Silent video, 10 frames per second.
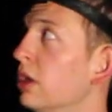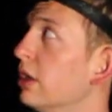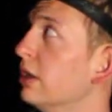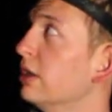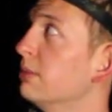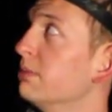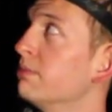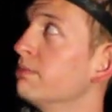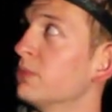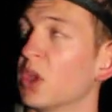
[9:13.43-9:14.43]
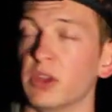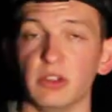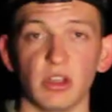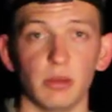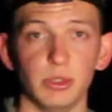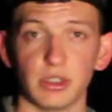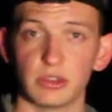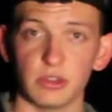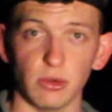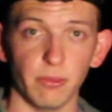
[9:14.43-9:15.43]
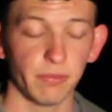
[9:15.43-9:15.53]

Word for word: um, on this object so